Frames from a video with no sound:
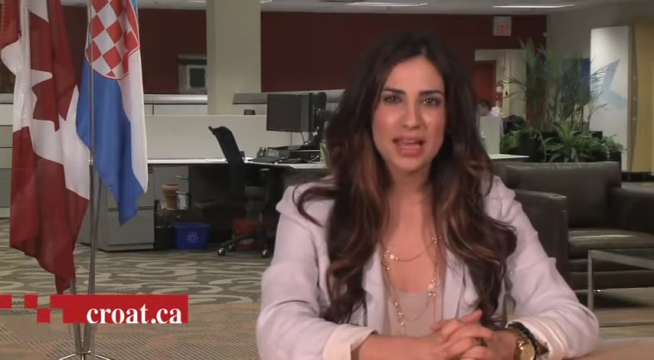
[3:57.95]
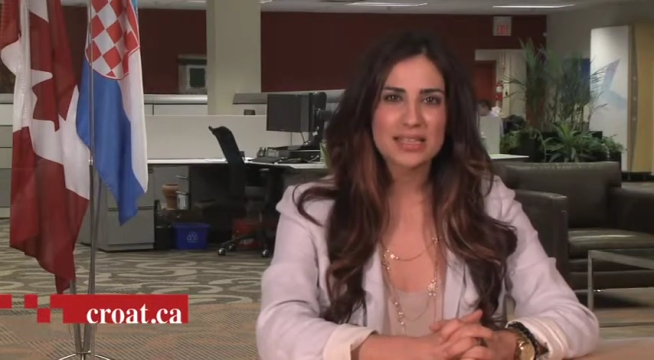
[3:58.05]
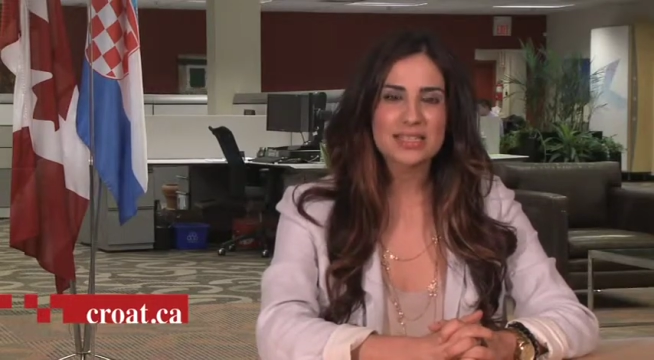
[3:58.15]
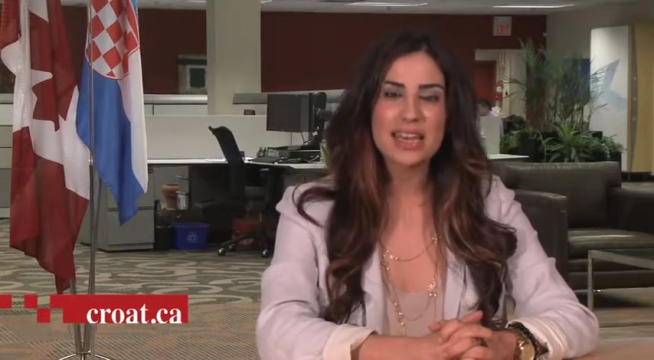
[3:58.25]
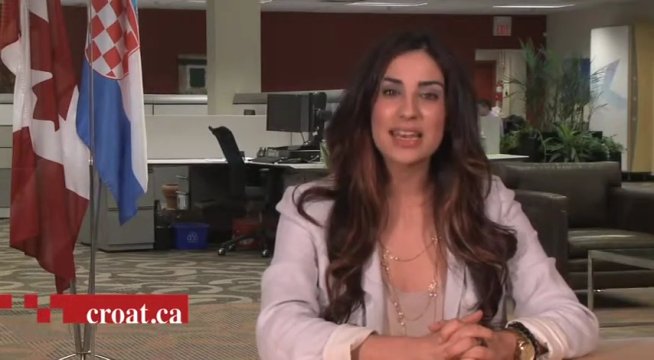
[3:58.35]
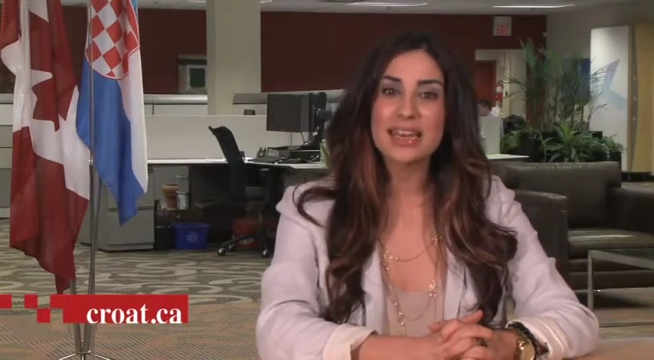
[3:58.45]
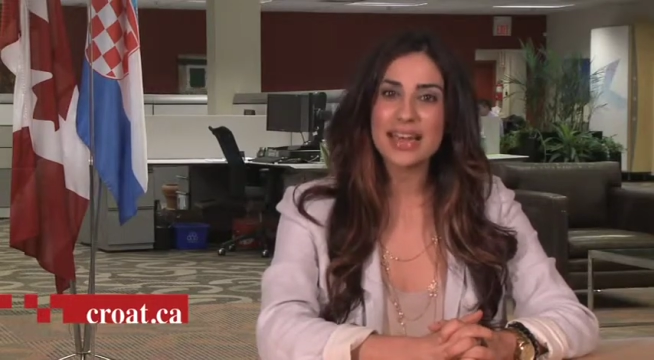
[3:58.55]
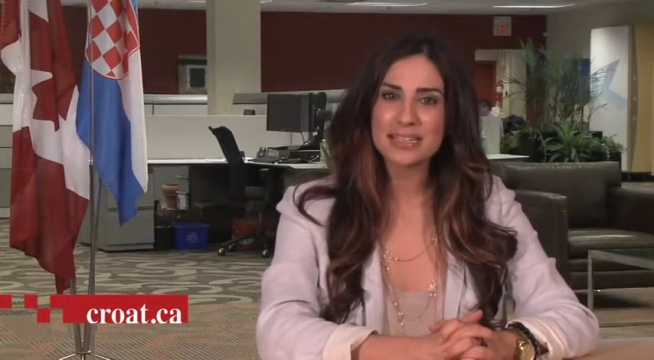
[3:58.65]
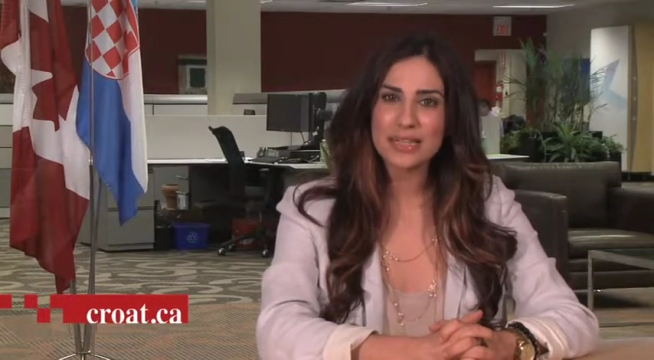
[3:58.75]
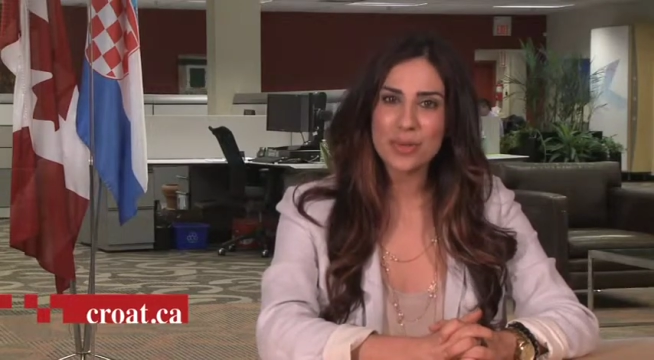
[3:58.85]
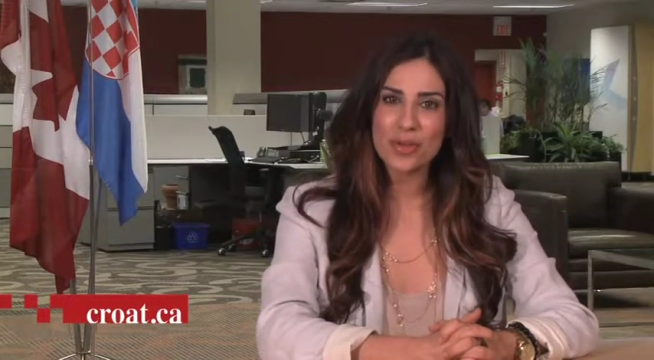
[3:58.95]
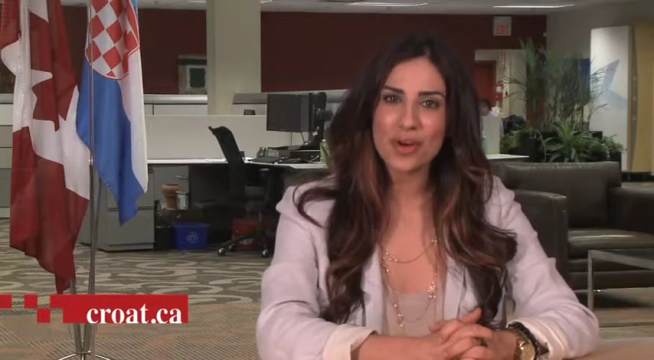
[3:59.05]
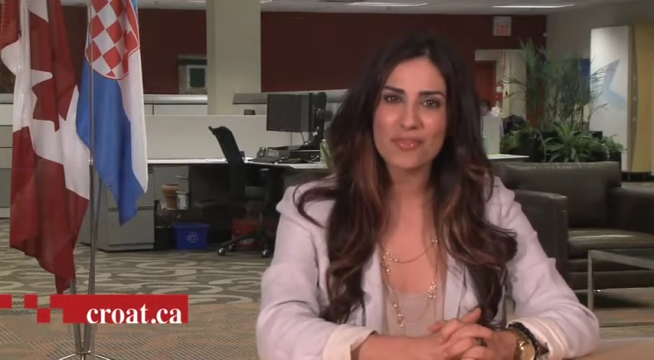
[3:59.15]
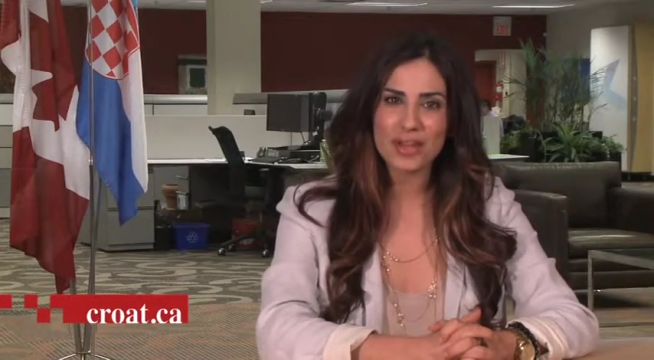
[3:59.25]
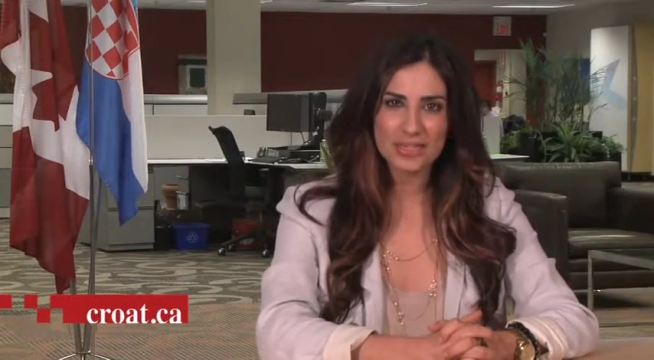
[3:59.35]
Stay connected with our
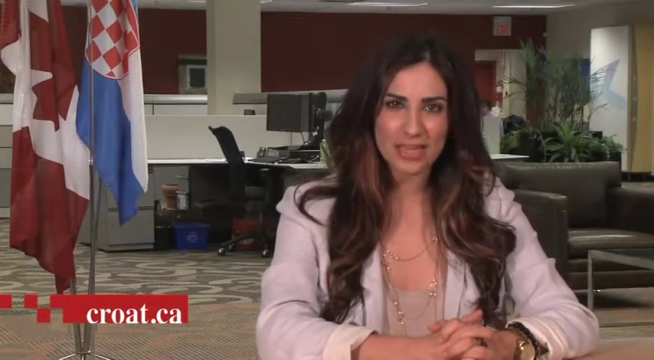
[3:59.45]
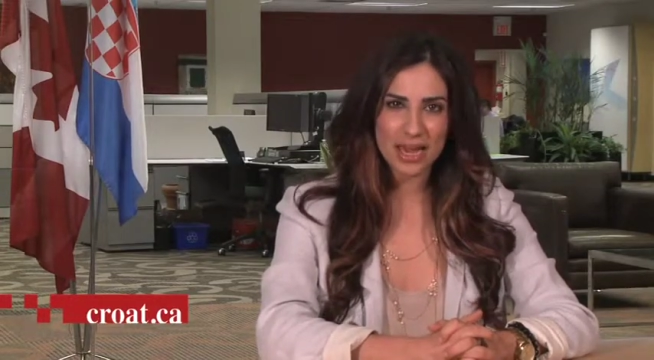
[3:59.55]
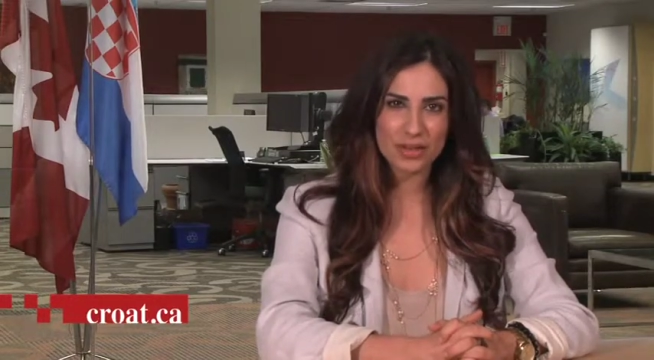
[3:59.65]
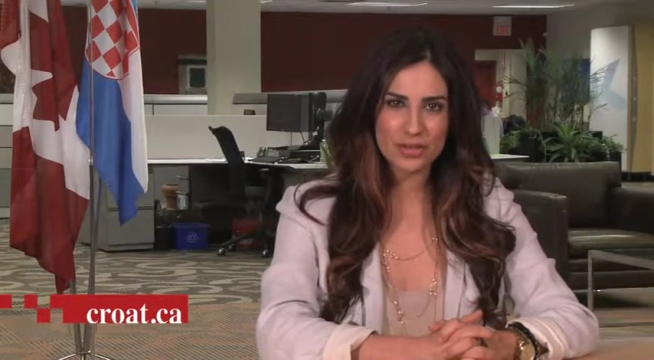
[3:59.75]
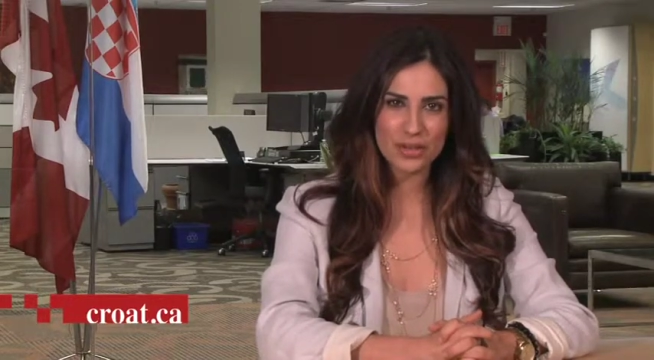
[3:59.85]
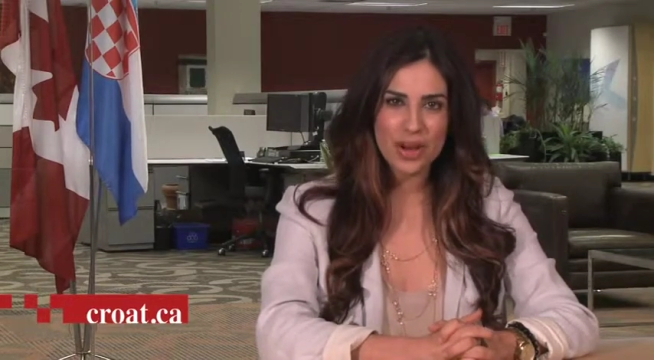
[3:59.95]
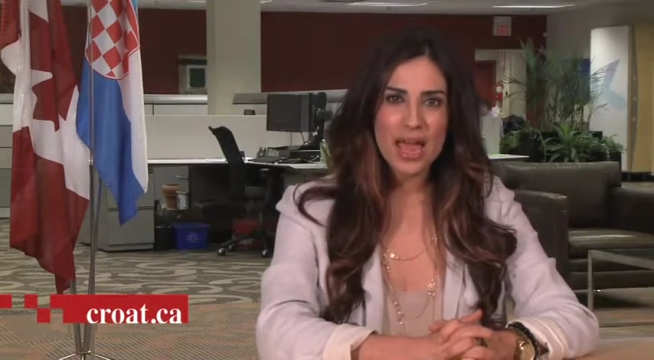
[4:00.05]
events calendar